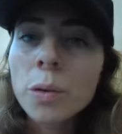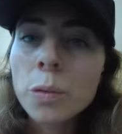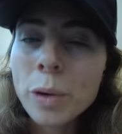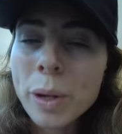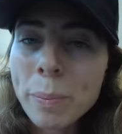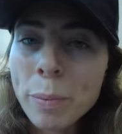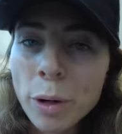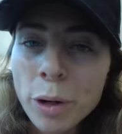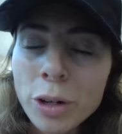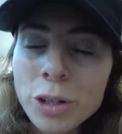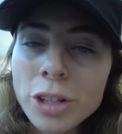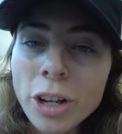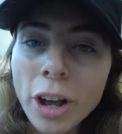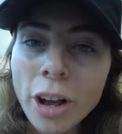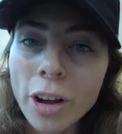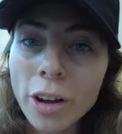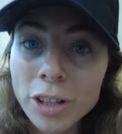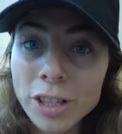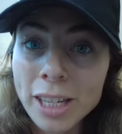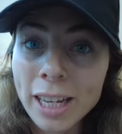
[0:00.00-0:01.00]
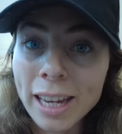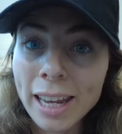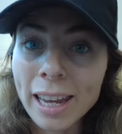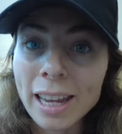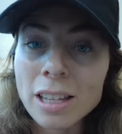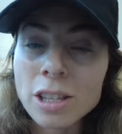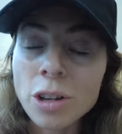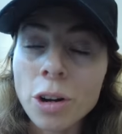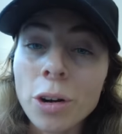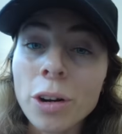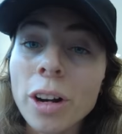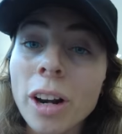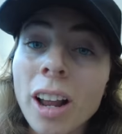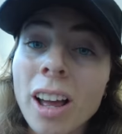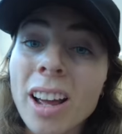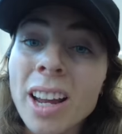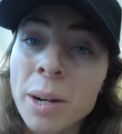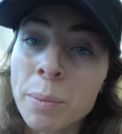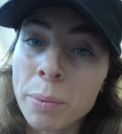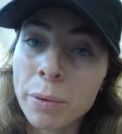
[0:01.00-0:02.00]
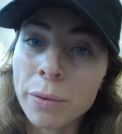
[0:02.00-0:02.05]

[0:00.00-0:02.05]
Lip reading: We booked our tickets online